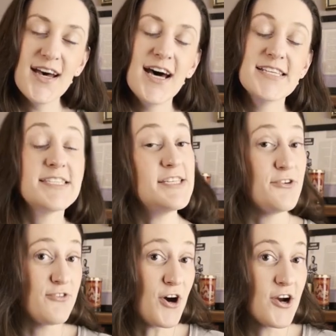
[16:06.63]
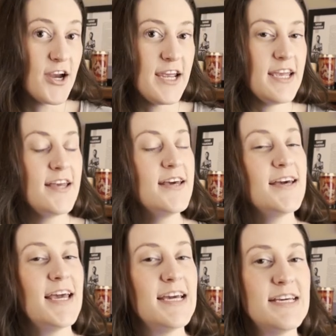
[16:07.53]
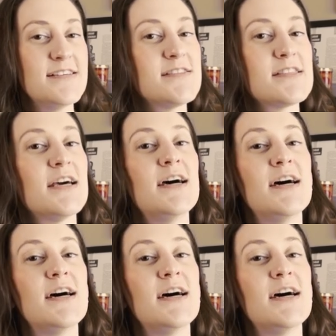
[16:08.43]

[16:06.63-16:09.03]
A sniffari is